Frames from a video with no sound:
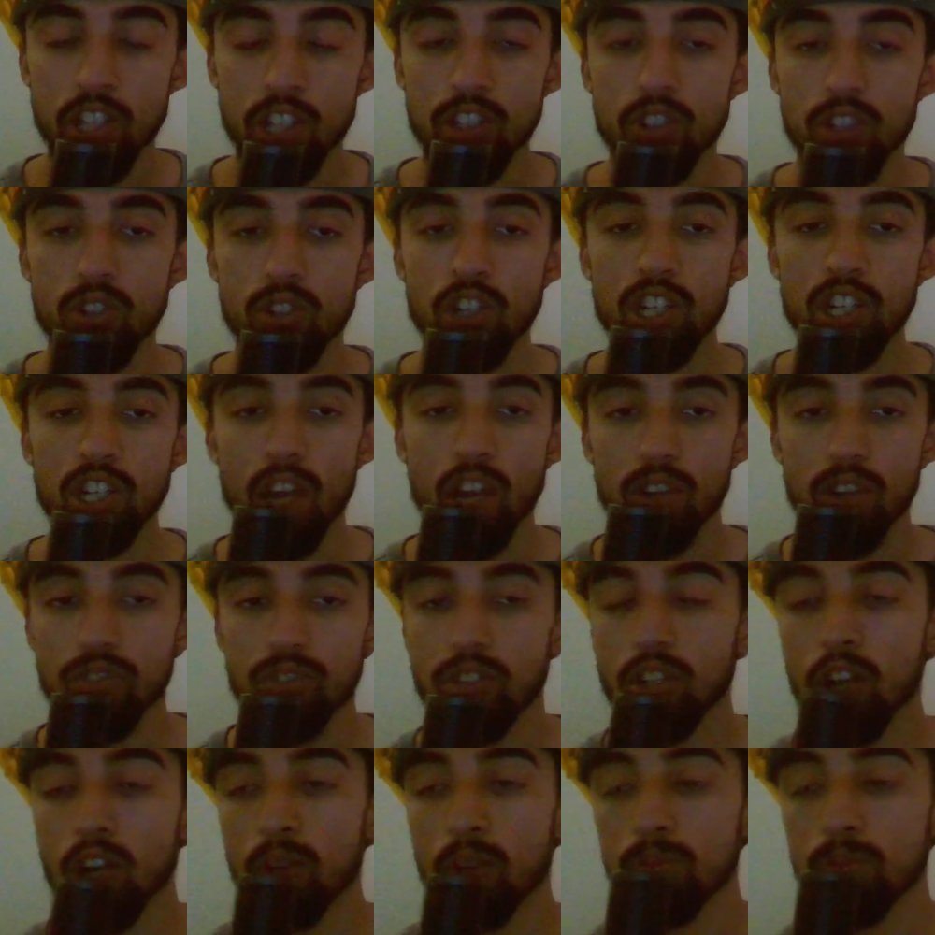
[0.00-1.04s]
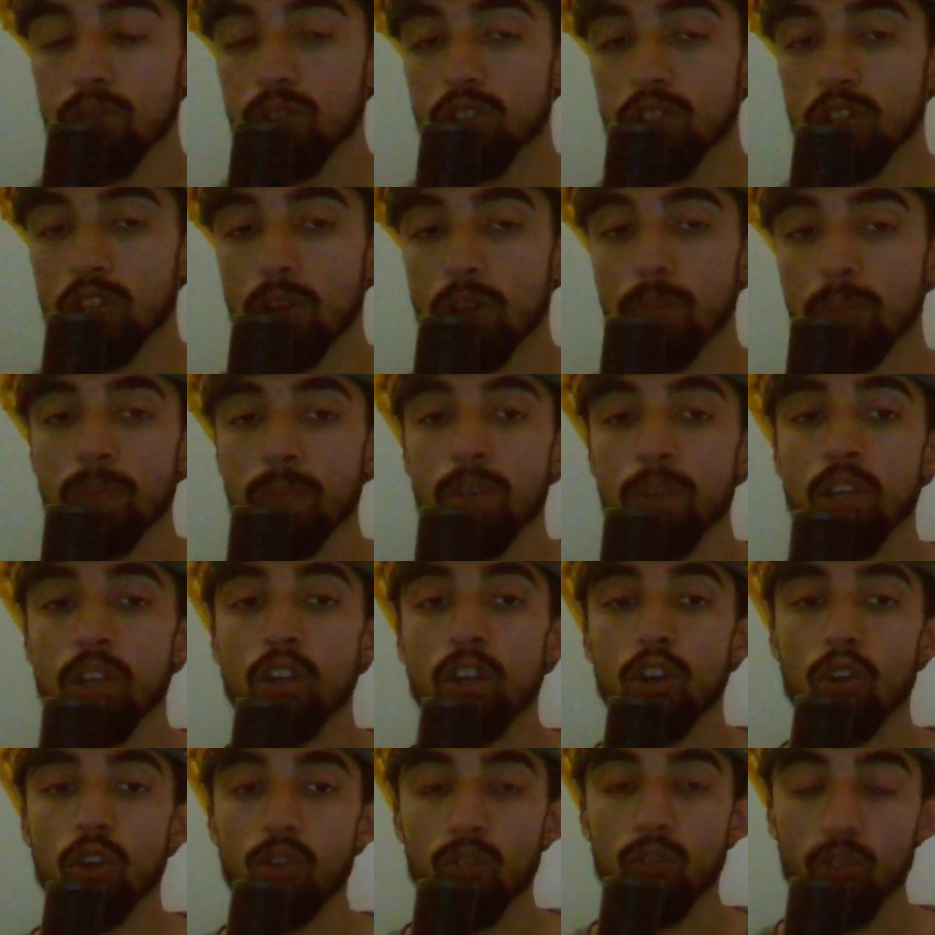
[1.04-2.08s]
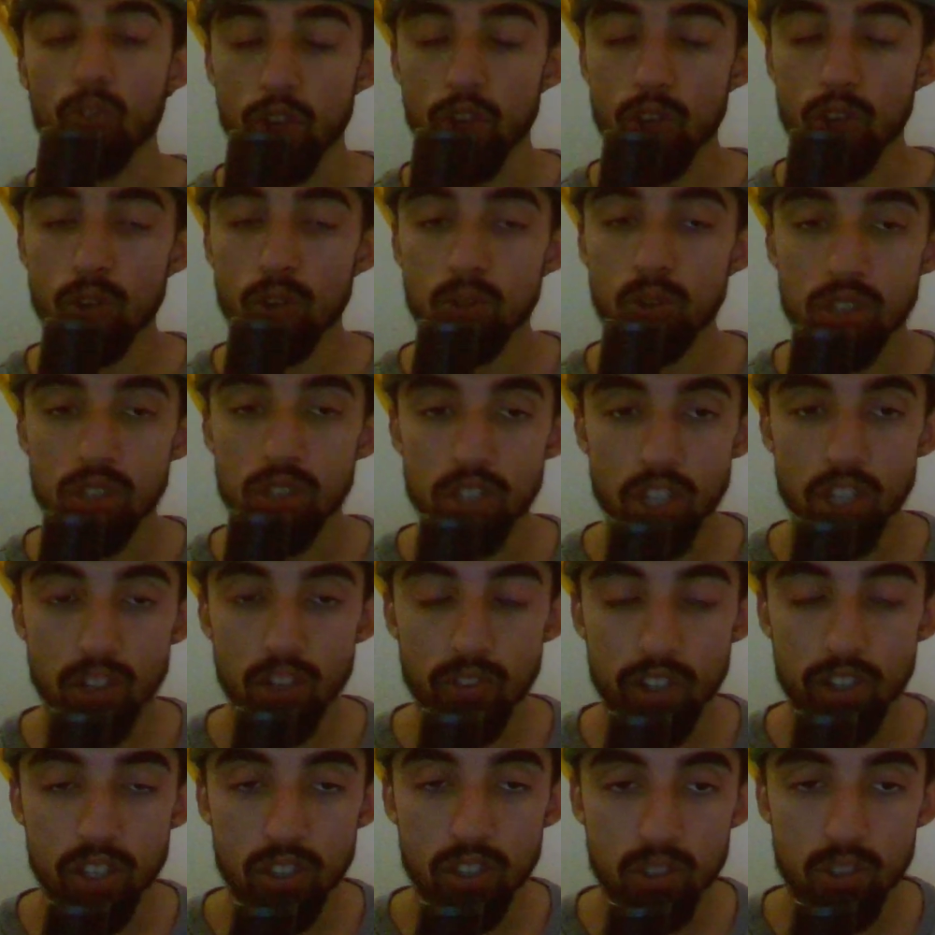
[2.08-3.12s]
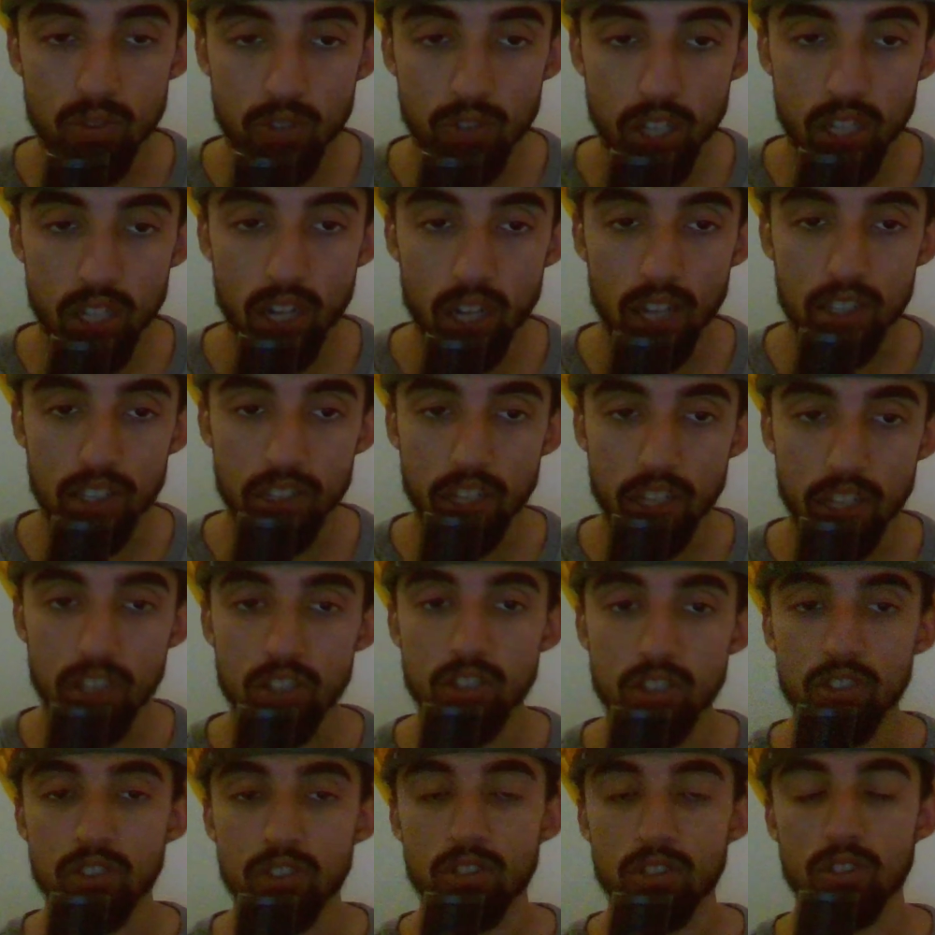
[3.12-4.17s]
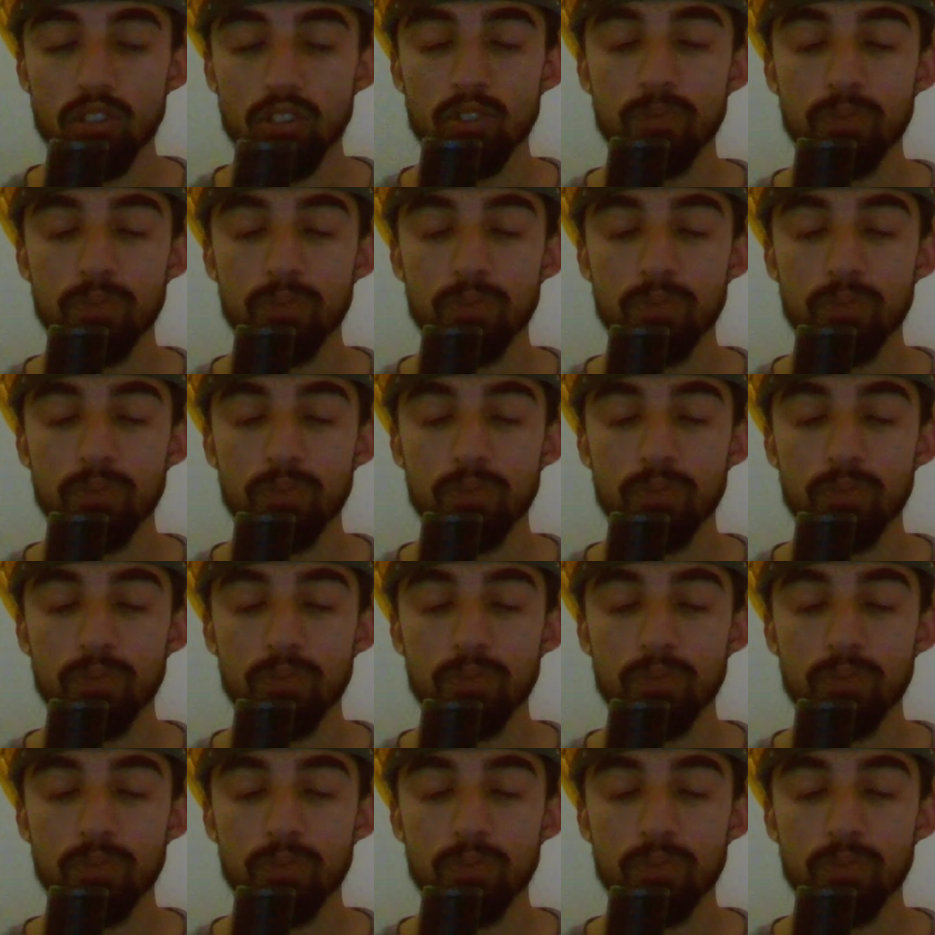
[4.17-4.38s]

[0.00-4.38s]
You're gonna have to come to some real serious realizations.